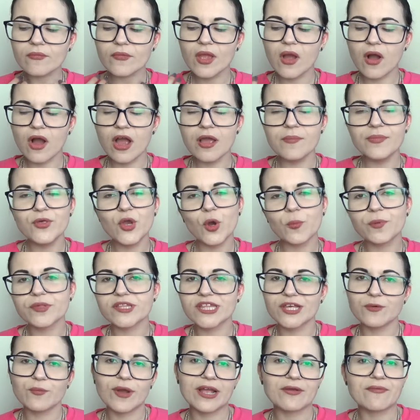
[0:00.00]
I'm the
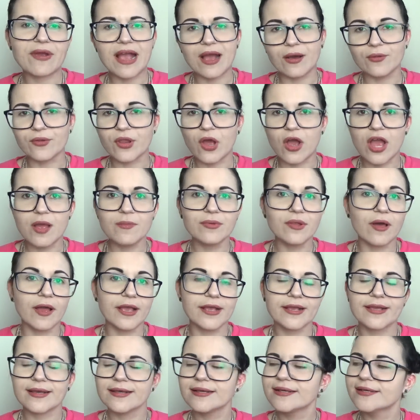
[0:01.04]
opposite way around. I'm
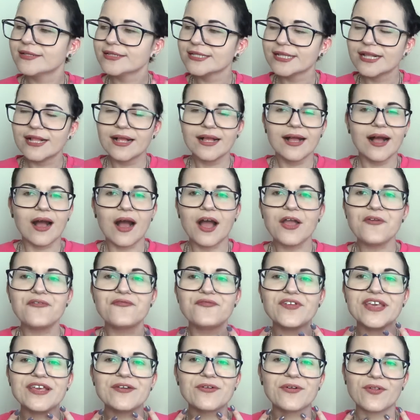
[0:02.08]
like, I
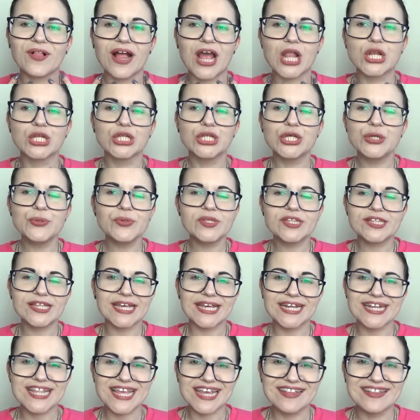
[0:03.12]
feel
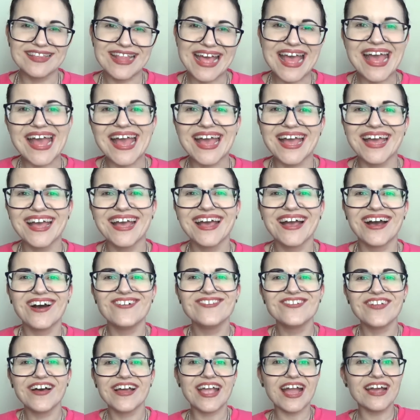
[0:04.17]
lucid in there.
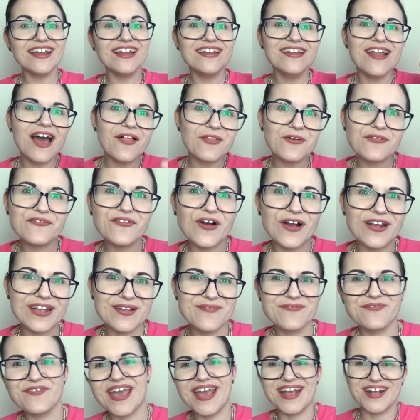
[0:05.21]
I'm like, and another
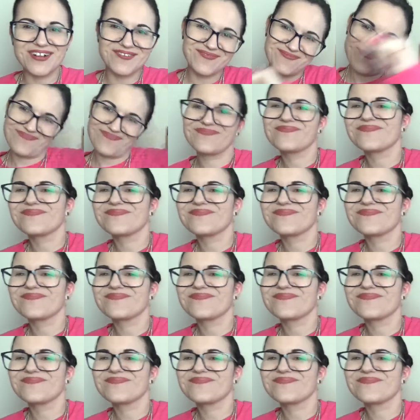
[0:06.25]
fucking thing.